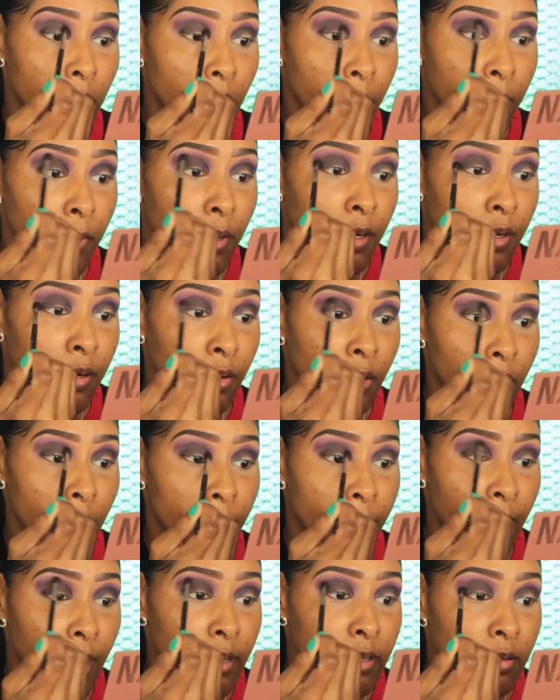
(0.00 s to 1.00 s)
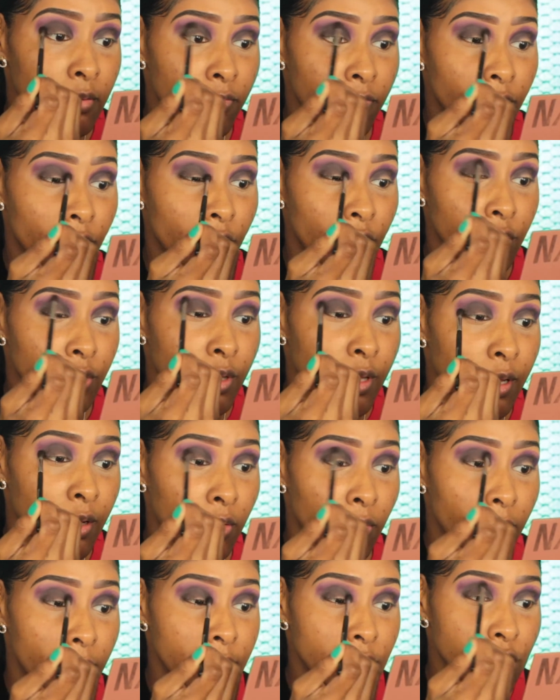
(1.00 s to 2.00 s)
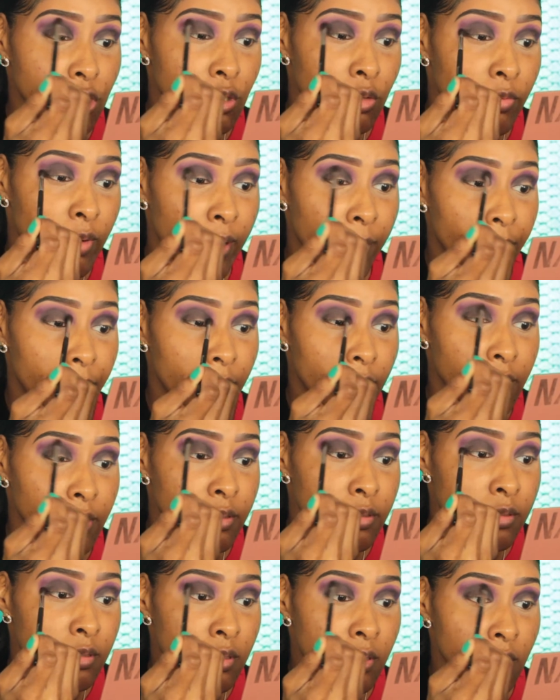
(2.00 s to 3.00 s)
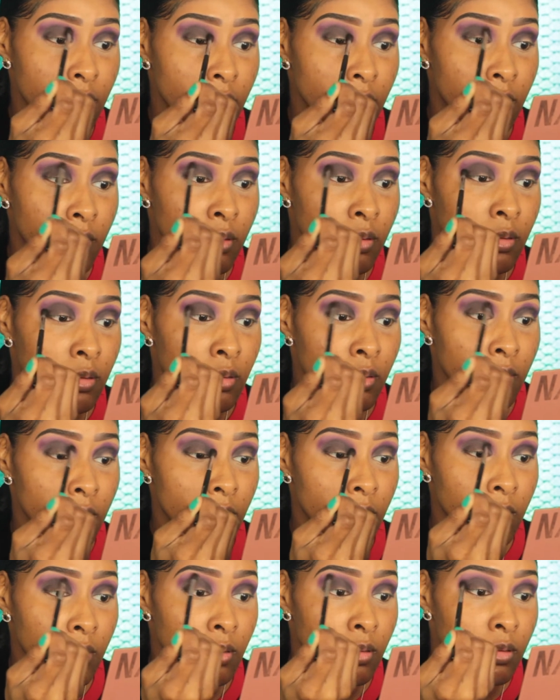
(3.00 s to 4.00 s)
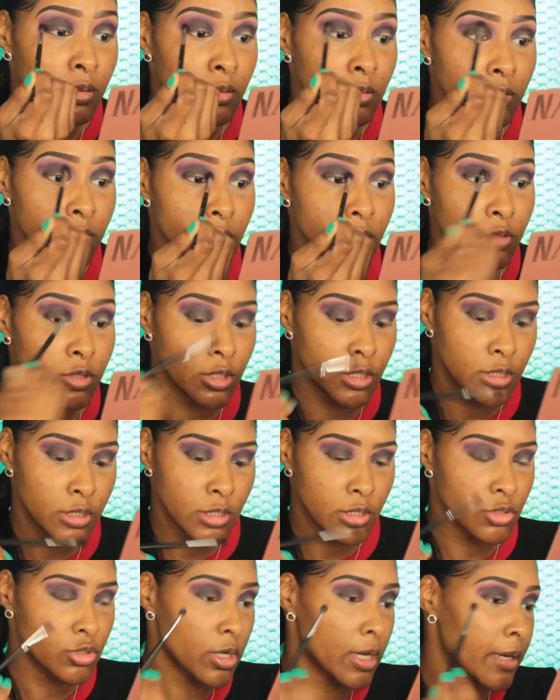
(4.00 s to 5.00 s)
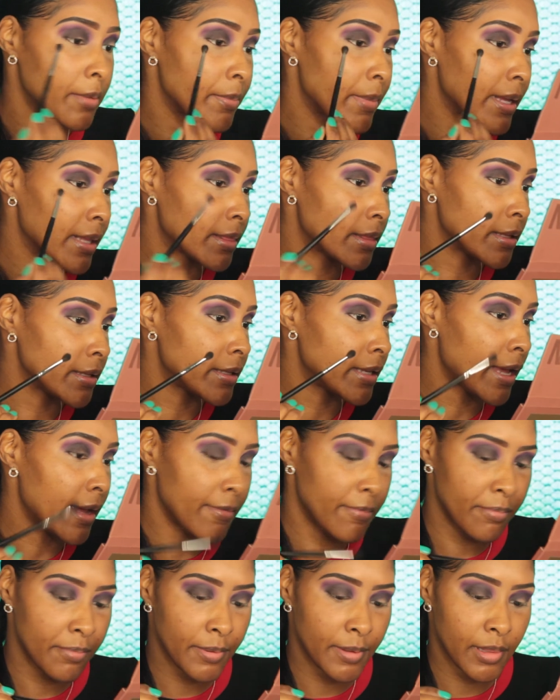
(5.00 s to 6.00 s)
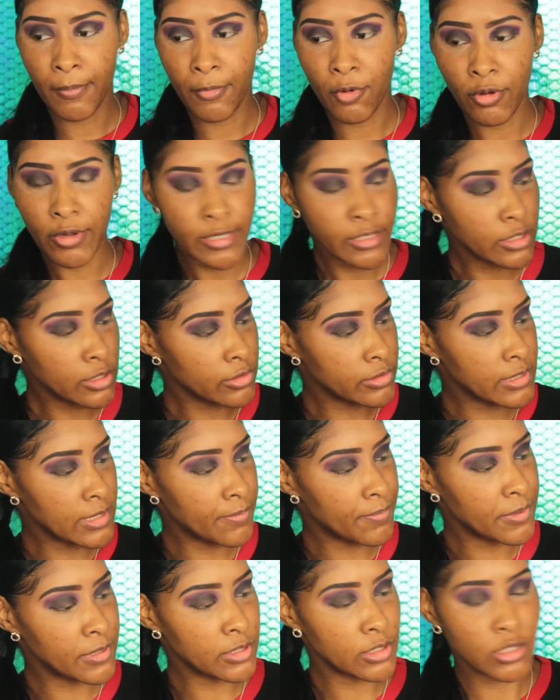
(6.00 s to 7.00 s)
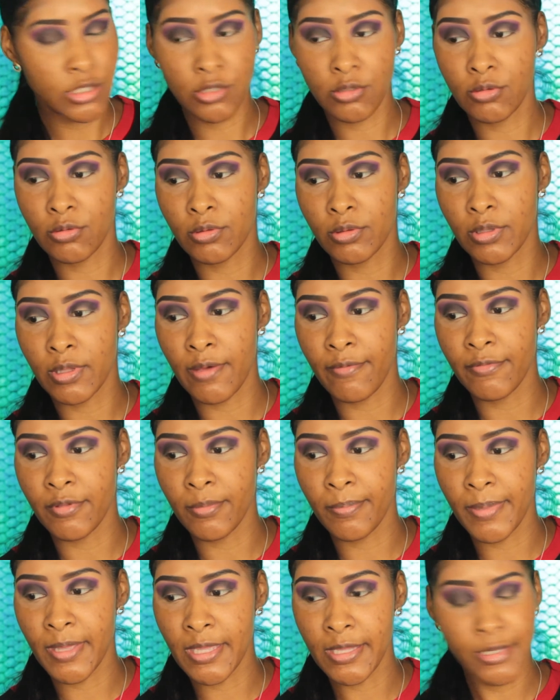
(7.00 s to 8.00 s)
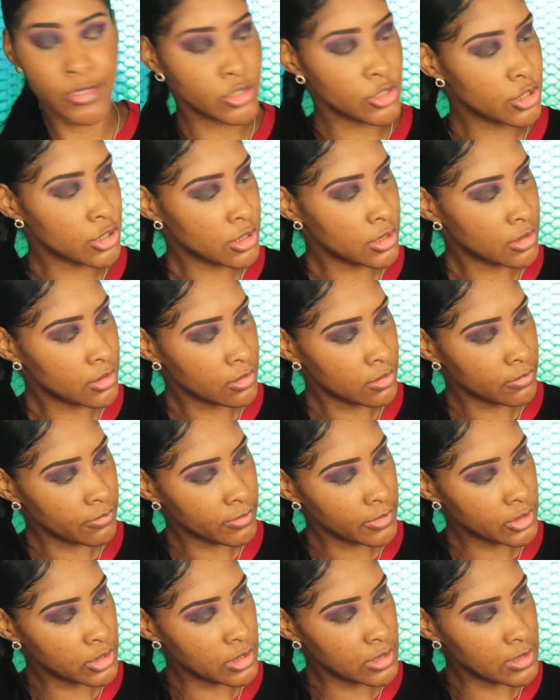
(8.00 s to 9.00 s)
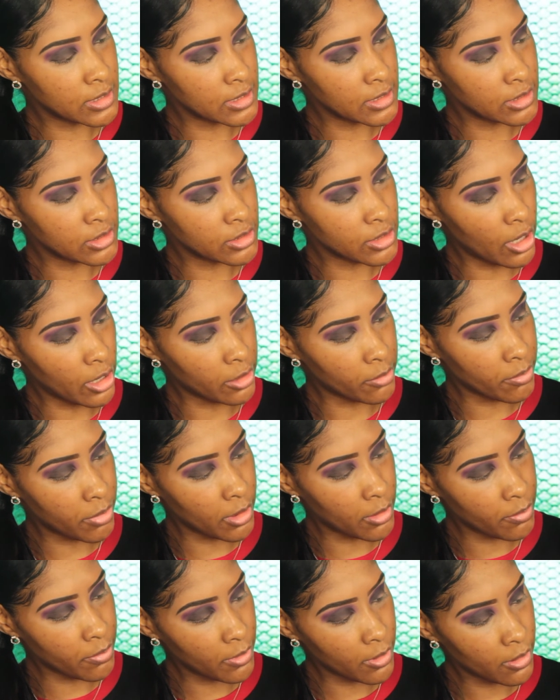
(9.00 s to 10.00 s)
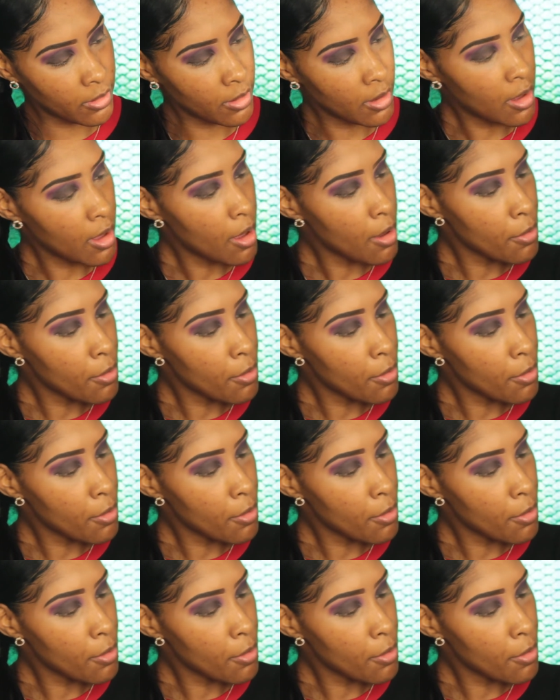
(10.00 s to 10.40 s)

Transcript: I'm gonna go back and forth like windshield wipers just to try to make the depth. I'm going to dip into Love You Bitch, which is this dark purple.